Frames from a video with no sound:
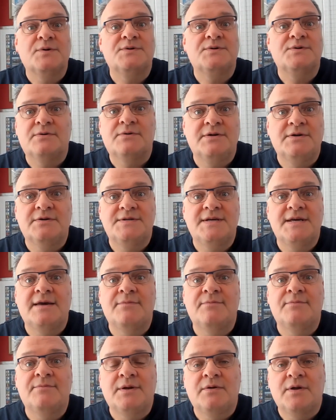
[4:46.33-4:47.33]
folks are on your
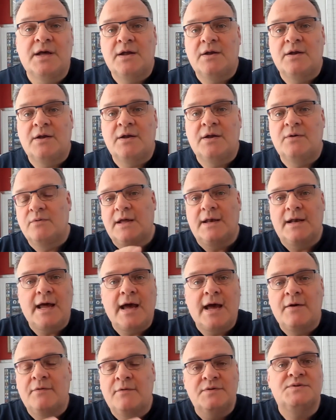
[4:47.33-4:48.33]
team
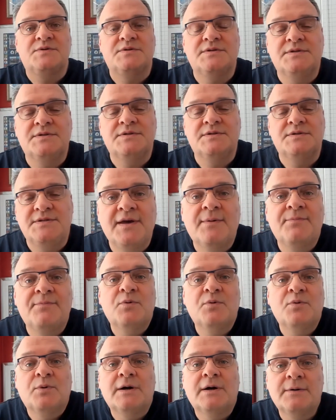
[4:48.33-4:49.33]
and how you
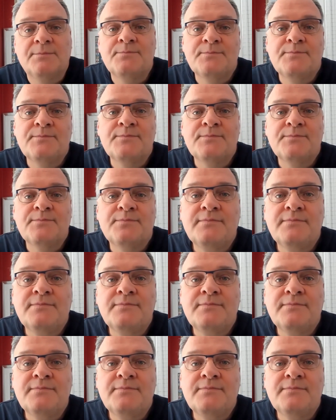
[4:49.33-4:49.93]
divvy up the work.